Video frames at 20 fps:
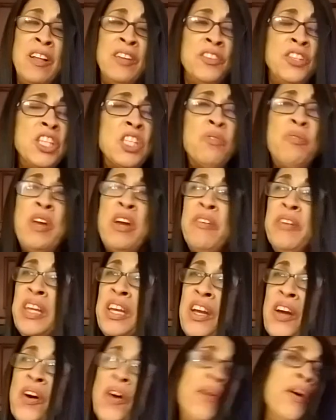This
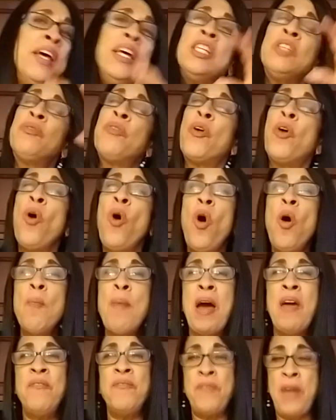video is for all
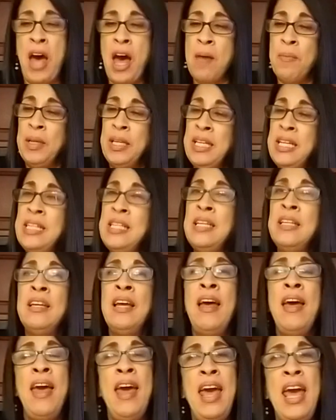my family
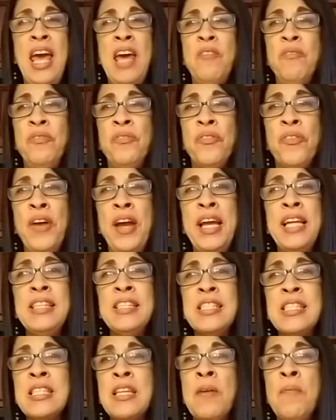and
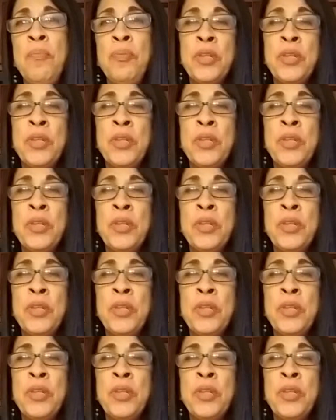friends.